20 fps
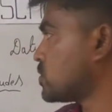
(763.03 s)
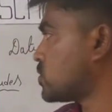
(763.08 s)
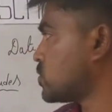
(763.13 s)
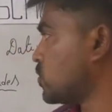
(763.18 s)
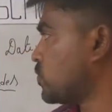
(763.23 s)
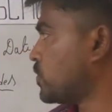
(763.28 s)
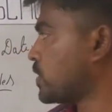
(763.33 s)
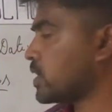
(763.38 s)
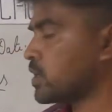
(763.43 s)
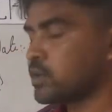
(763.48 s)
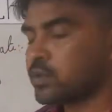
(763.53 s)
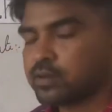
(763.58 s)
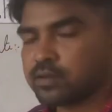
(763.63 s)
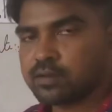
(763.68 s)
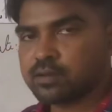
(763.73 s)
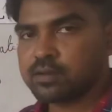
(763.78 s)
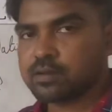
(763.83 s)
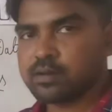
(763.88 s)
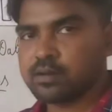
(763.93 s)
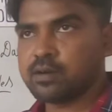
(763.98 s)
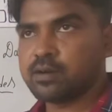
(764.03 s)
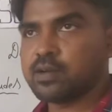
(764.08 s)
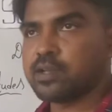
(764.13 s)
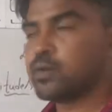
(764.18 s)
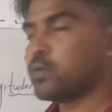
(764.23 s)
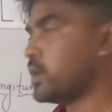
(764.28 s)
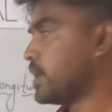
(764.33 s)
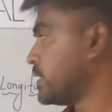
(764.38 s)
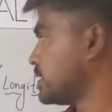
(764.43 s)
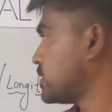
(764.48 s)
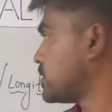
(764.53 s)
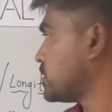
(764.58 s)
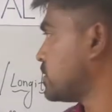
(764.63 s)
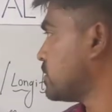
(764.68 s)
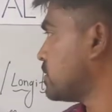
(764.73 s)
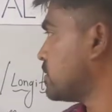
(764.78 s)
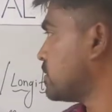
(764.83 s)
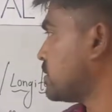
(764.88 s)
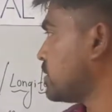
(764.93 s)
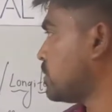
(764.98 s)
far you learnt
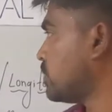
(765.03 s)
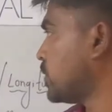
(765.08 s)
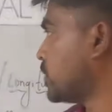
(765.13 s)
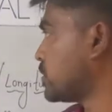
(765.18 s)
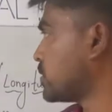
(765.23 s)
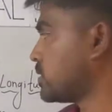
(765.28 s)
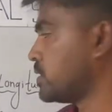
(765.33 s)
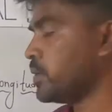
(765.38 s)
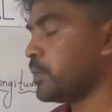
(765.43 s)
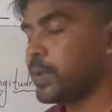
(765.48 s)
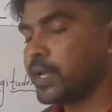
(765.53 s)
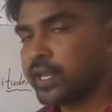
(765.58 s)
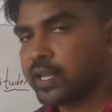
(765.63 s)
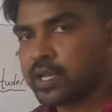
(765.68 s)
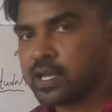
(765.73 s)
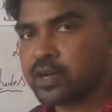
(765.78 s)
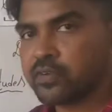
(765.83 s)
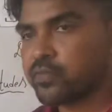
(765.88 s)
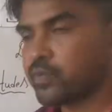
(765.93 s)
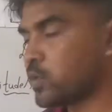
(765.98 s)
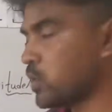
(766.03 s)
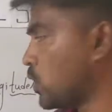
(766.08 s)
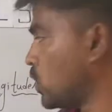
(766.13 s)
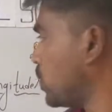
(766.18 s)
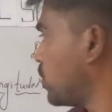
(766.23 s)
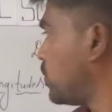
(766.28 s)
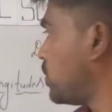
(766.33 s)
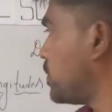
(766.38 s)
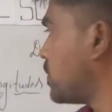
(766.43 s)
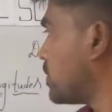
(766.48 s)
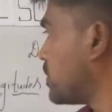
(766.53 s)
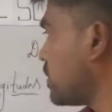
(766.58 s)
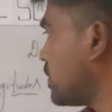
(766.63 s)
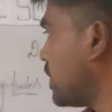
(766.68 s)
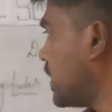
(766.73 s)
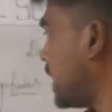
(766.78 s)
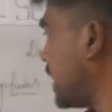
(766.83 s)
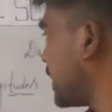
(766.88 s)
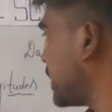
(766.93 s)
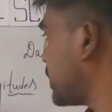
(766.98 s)
about the meaning of
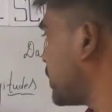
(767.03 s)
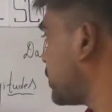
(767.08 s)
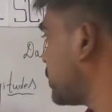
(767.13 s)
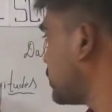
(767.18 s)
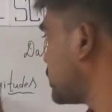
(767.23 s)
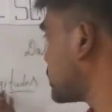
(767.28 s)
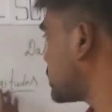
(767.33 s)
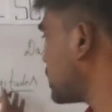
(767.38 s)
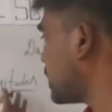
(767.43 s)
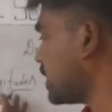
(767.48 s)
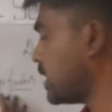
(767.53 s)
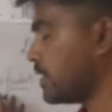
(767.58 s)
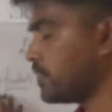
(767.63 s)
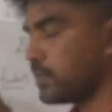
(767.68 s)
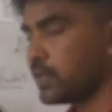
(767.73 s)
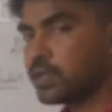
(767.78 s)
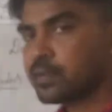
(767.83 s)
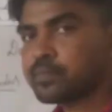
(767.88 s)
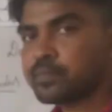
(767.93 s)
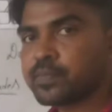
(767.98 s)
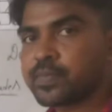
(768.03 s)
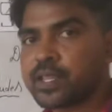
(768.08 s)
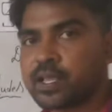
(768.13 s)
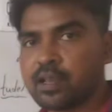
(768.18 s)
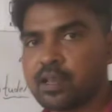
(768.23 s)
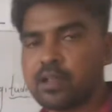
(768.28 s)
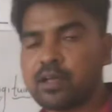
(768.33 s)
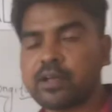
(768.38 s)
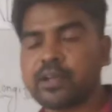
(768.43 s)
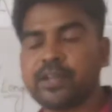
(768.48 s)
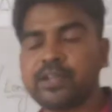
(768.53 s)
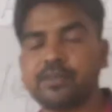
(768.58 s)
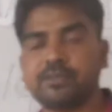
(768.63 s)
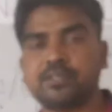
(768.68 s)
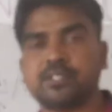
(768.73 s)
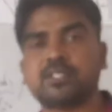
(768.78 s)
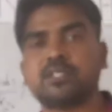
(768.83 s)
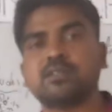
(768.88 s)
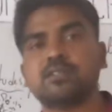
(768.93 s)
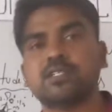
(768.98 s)
globe, latitudes and the
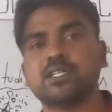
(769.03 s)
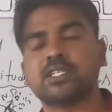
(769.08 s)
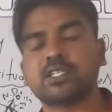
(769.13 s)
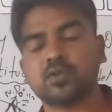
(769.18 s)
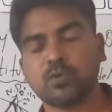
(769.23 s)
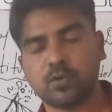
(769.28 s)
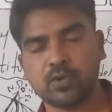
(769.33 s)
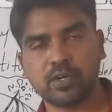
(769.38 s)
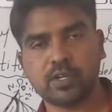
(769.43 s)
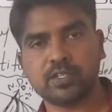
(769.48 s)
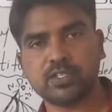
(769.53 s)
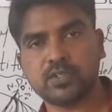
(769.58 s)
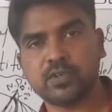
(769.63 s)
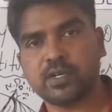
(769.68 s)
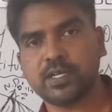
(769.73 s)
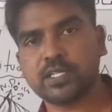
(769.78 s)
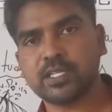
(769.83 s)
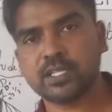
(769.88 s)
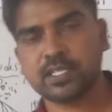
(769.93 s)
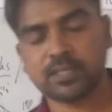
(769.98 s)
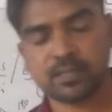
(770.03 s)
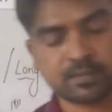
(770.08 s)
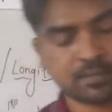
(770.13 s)
longitudes. So just hold on, students.